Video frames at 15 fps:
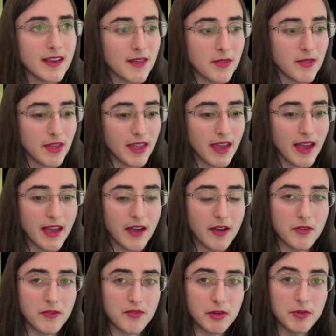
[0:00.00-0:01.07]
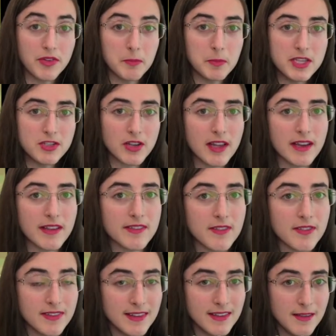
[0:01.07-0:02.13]
they have very
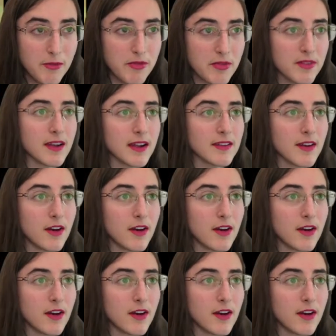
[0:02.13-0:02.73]
specialized teeth that